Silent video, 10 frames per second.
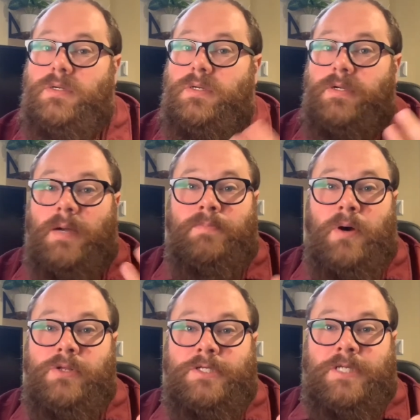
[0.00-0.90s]
A
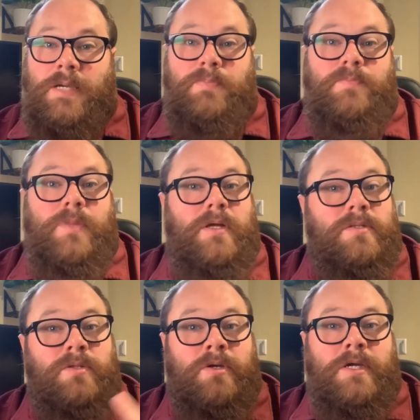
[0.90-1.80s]
bonus tip,
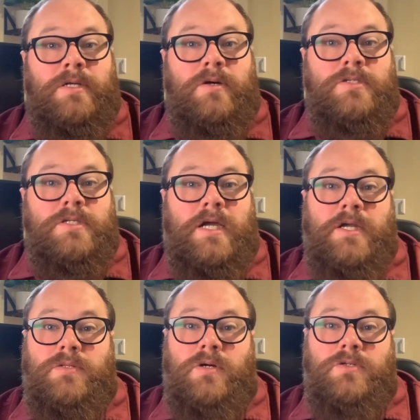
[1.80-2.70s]
looking closely at
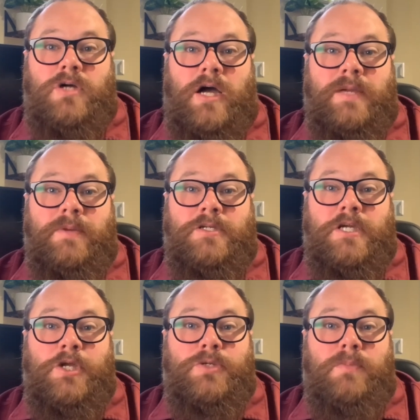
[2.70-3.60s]
your loan documents
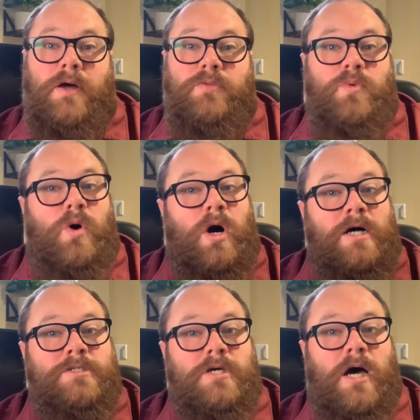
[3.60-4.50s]
each month will
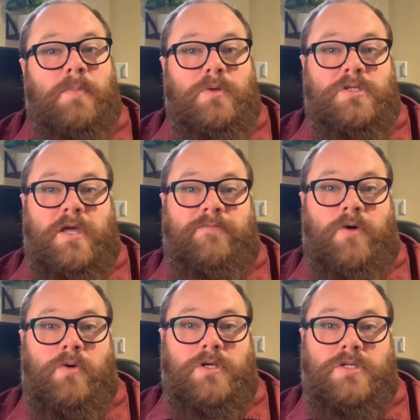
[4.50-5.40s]
also help you stay
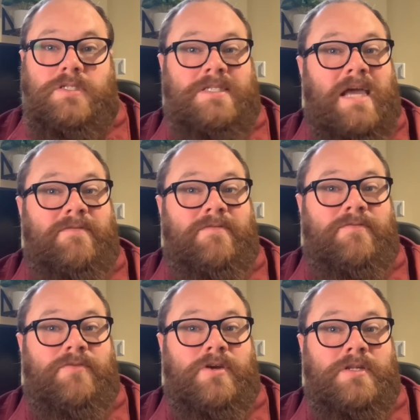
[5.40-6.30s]
focused on saving
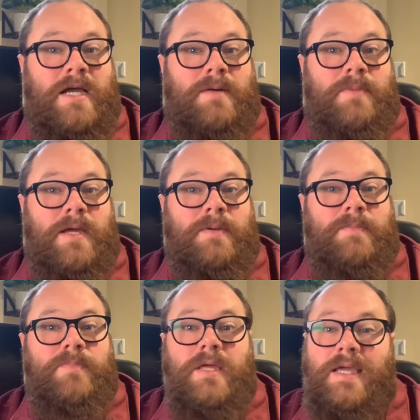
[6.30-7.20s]
for your down
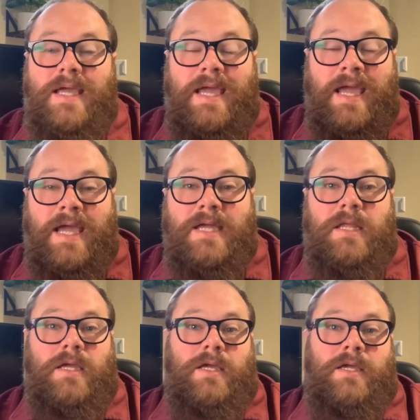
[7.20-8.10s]
payment and
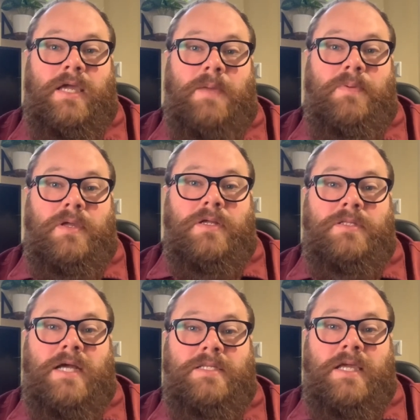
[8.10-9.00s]
keeping your
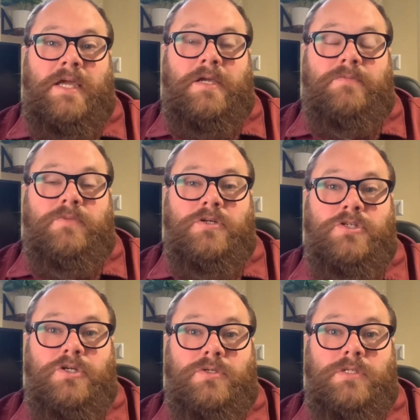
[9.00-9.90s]
debt to income
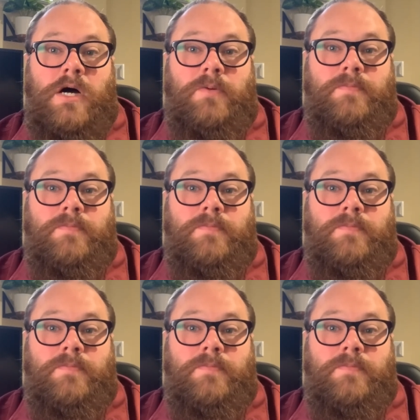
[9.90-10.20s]
ratio low.